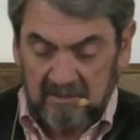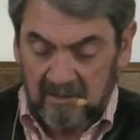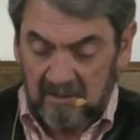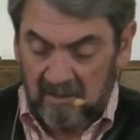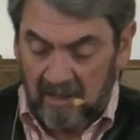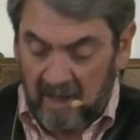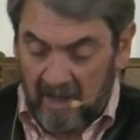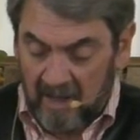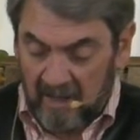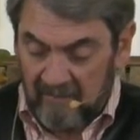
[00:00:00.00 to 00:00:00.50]

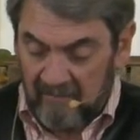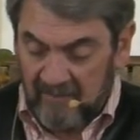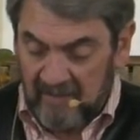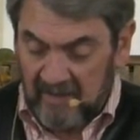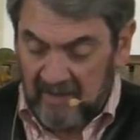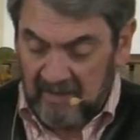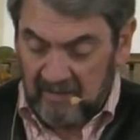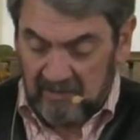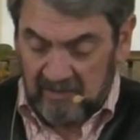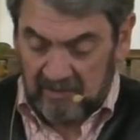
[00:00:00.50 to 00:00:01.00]
lot of
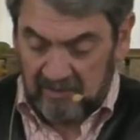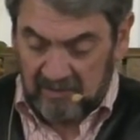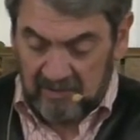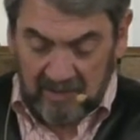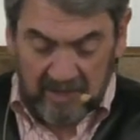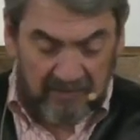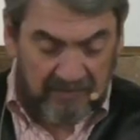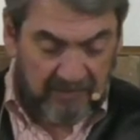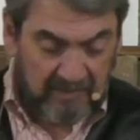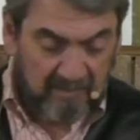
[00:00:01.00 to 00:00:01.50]
this is
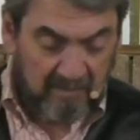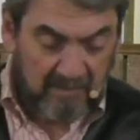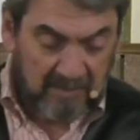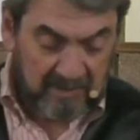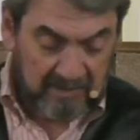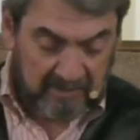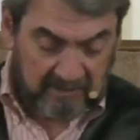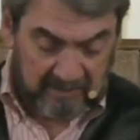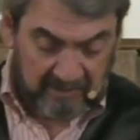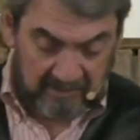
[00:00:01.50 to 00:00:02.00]
nothing
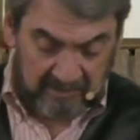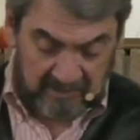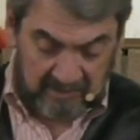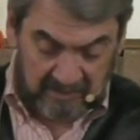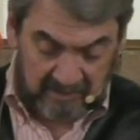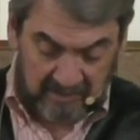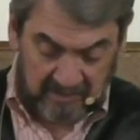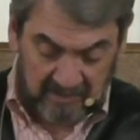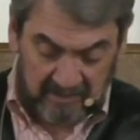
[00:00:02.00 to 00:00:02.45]
but uh,